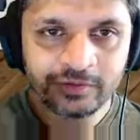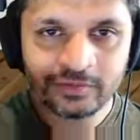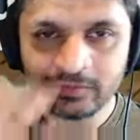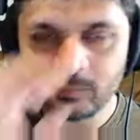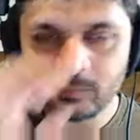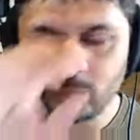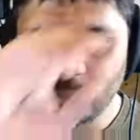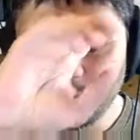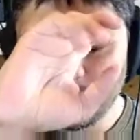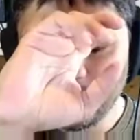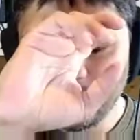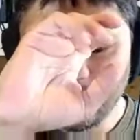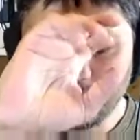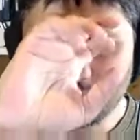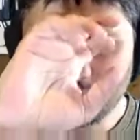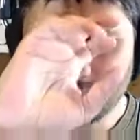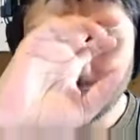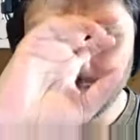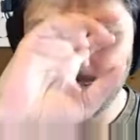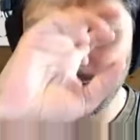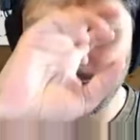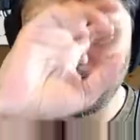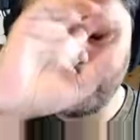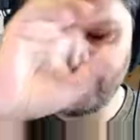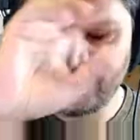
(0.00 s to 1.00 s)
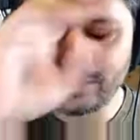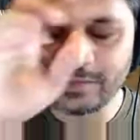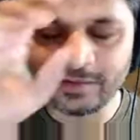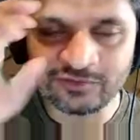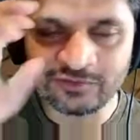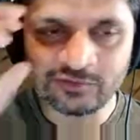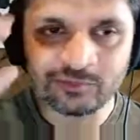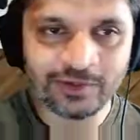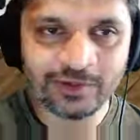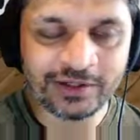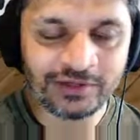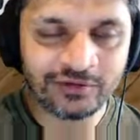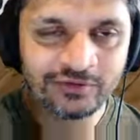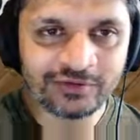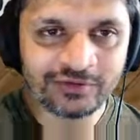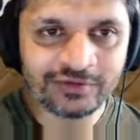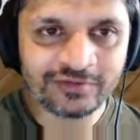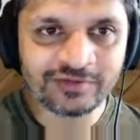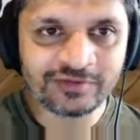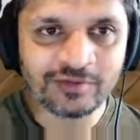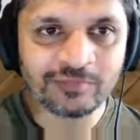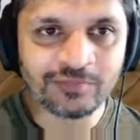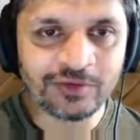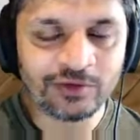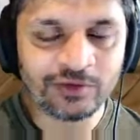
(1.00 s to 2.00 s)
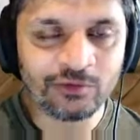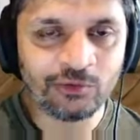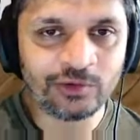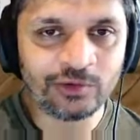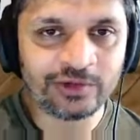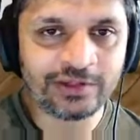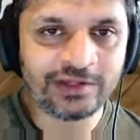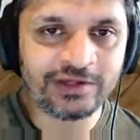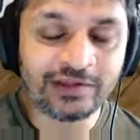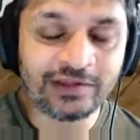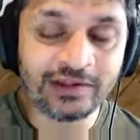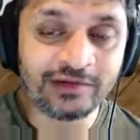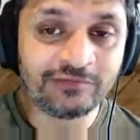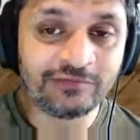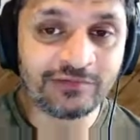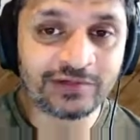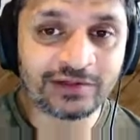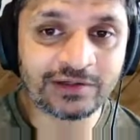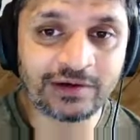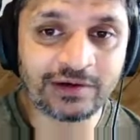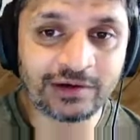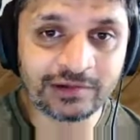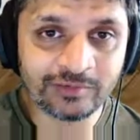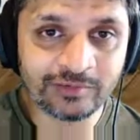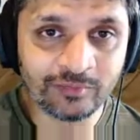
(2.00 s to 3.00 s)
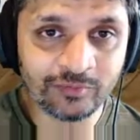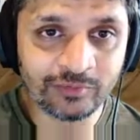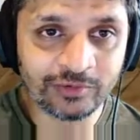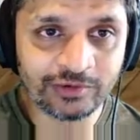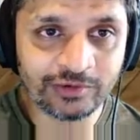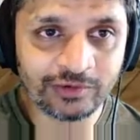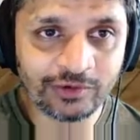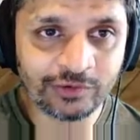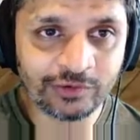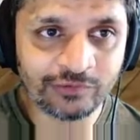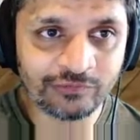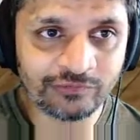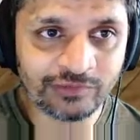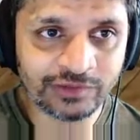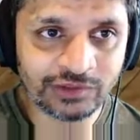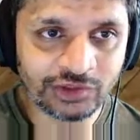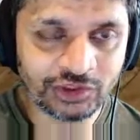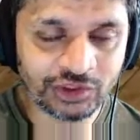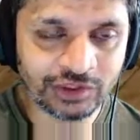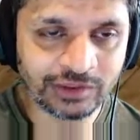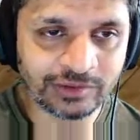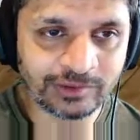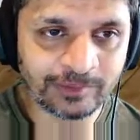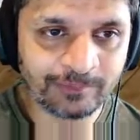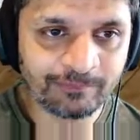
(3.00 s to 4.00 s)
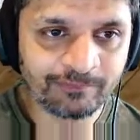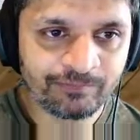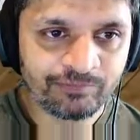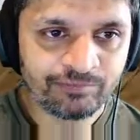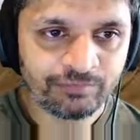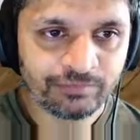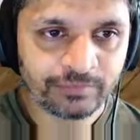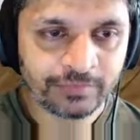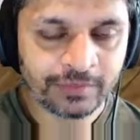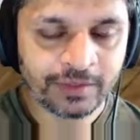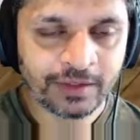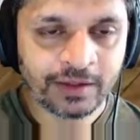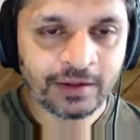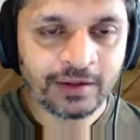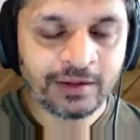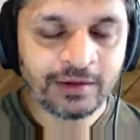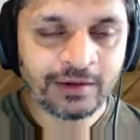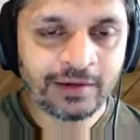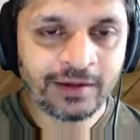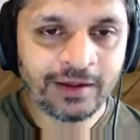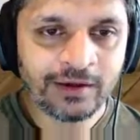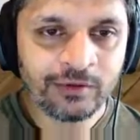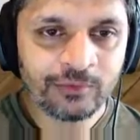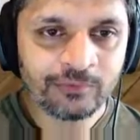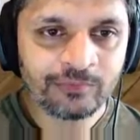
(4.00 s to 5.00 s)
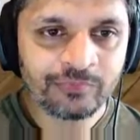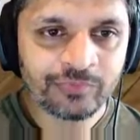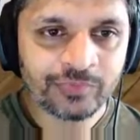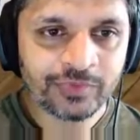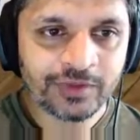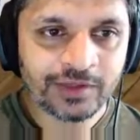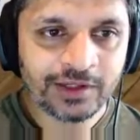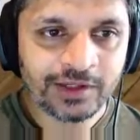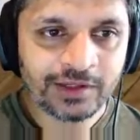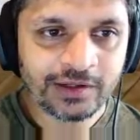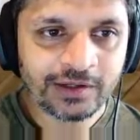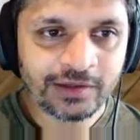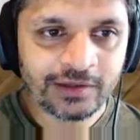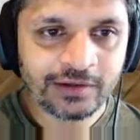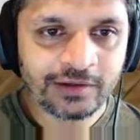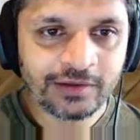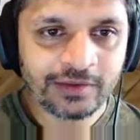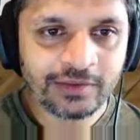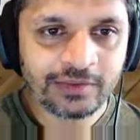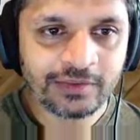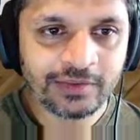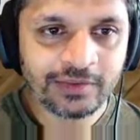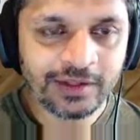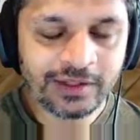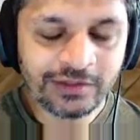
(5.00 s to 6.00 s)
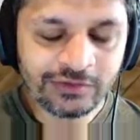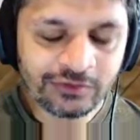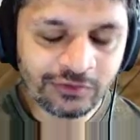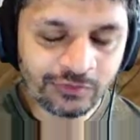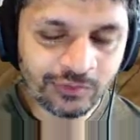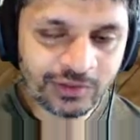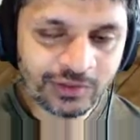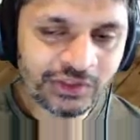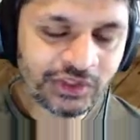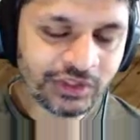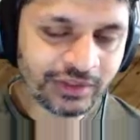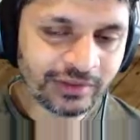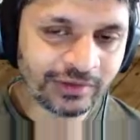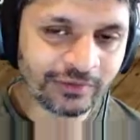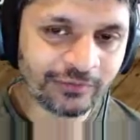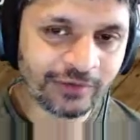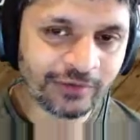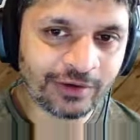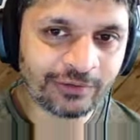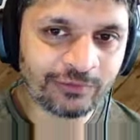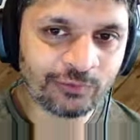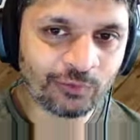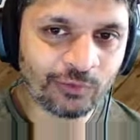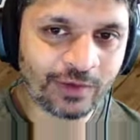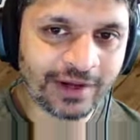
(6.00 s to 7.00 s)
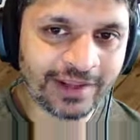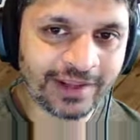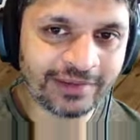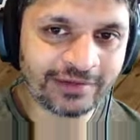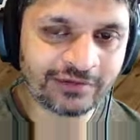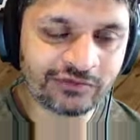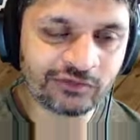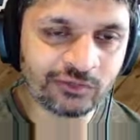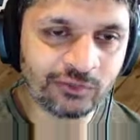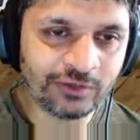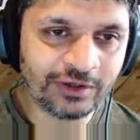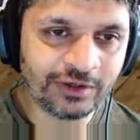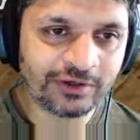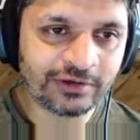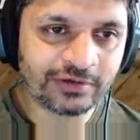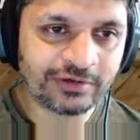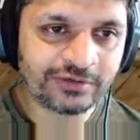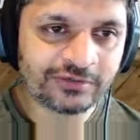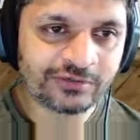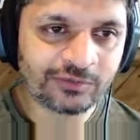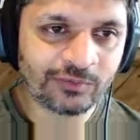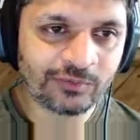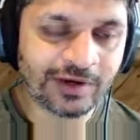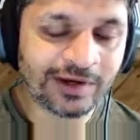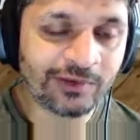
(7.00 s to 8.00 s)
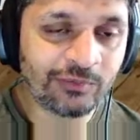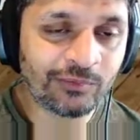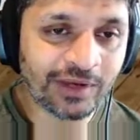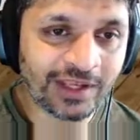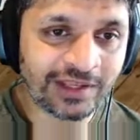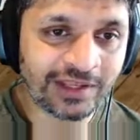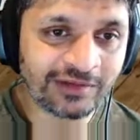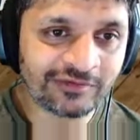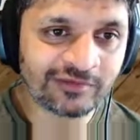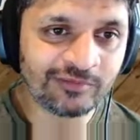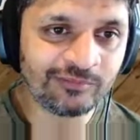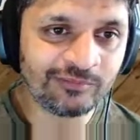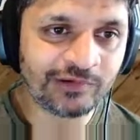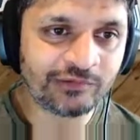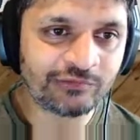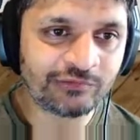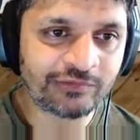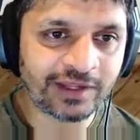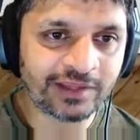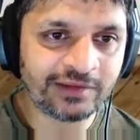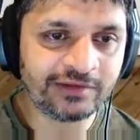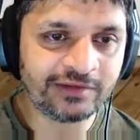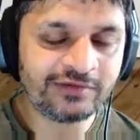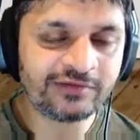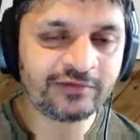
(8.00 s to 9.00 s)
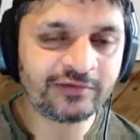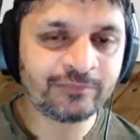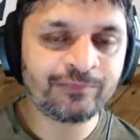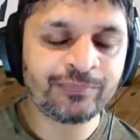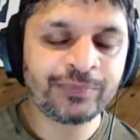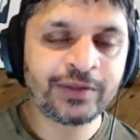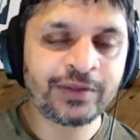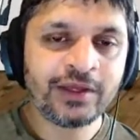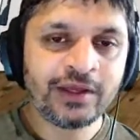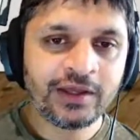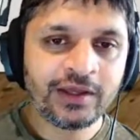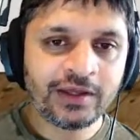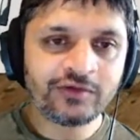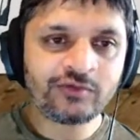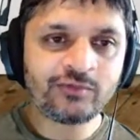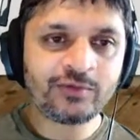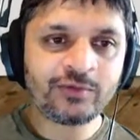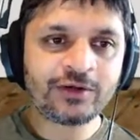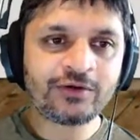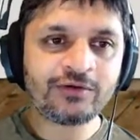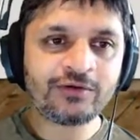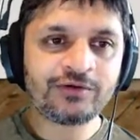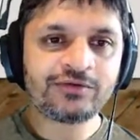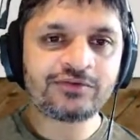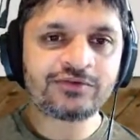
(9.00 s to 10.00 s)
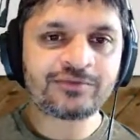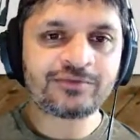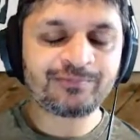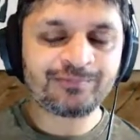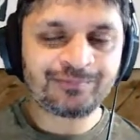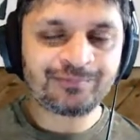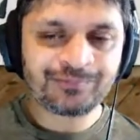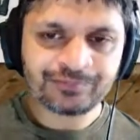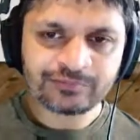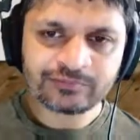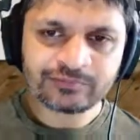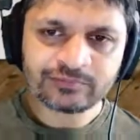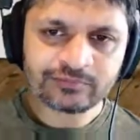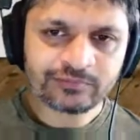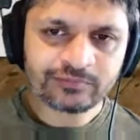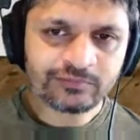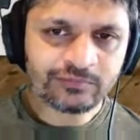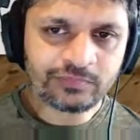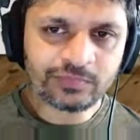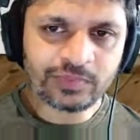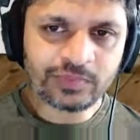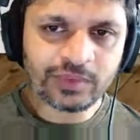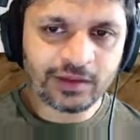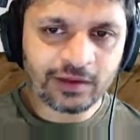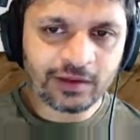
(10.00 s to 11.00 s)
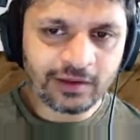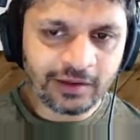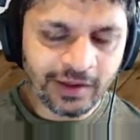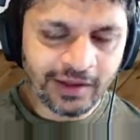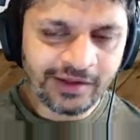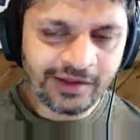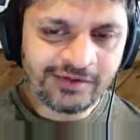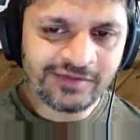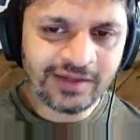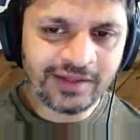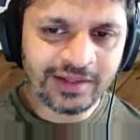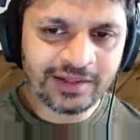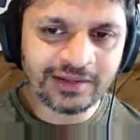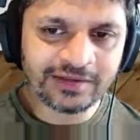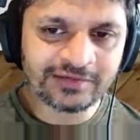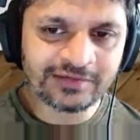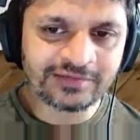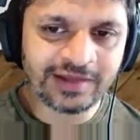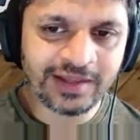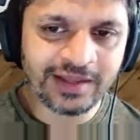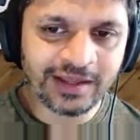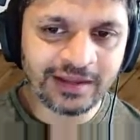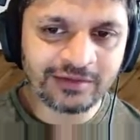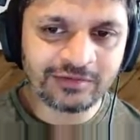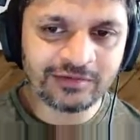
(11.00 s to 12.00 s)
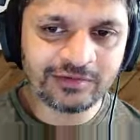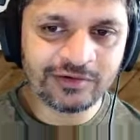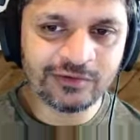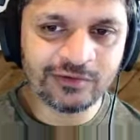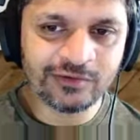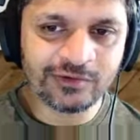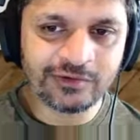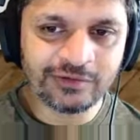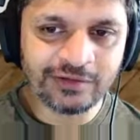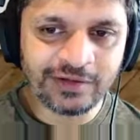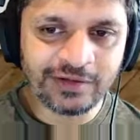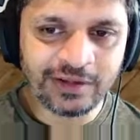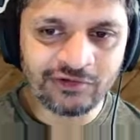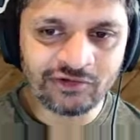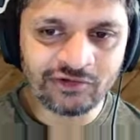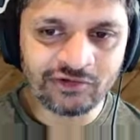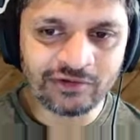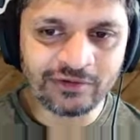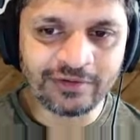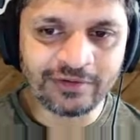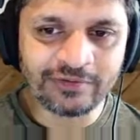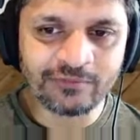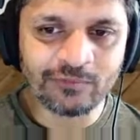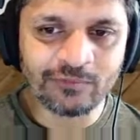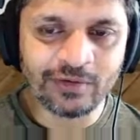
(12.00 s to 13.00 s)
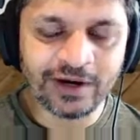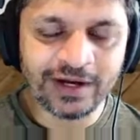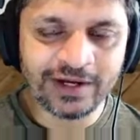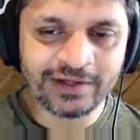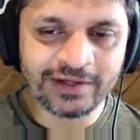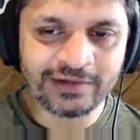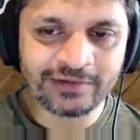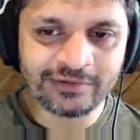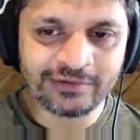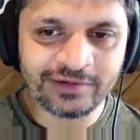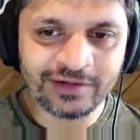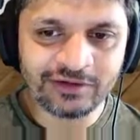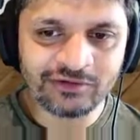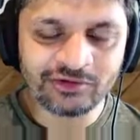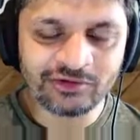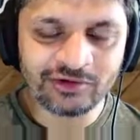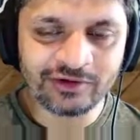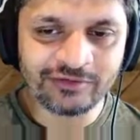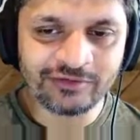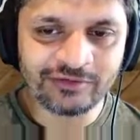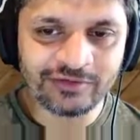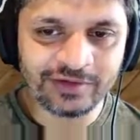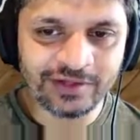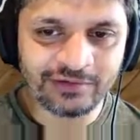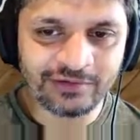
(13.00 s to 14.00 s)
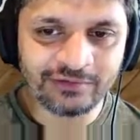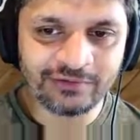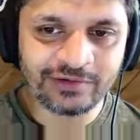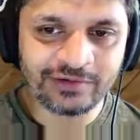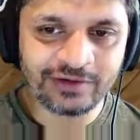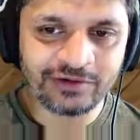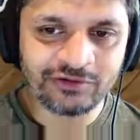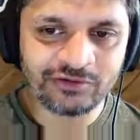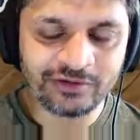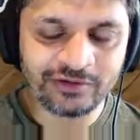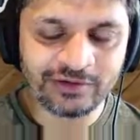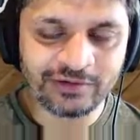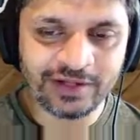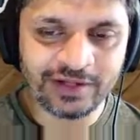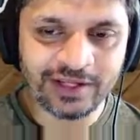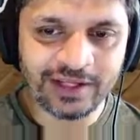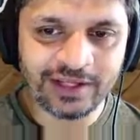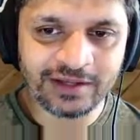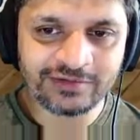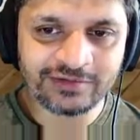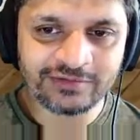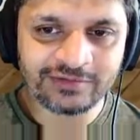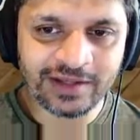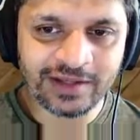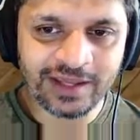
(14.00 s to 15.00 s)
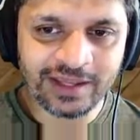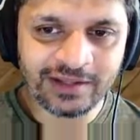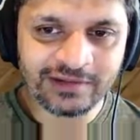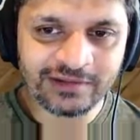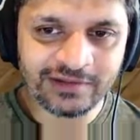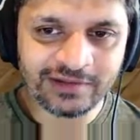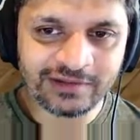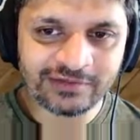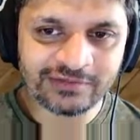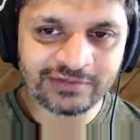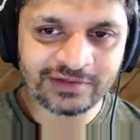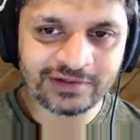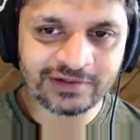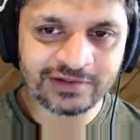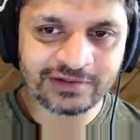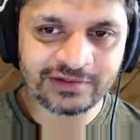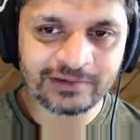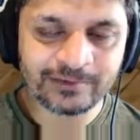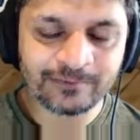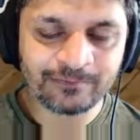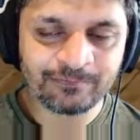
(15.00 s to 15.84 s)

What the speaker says: we can actually beat this by using something called the DENAVIT-HARTENBERG convention. Now, the intuition around why this works, why we can simplify this, is because I said there's like, a rotation around y, a rotation around z, a rotation around x, and there's a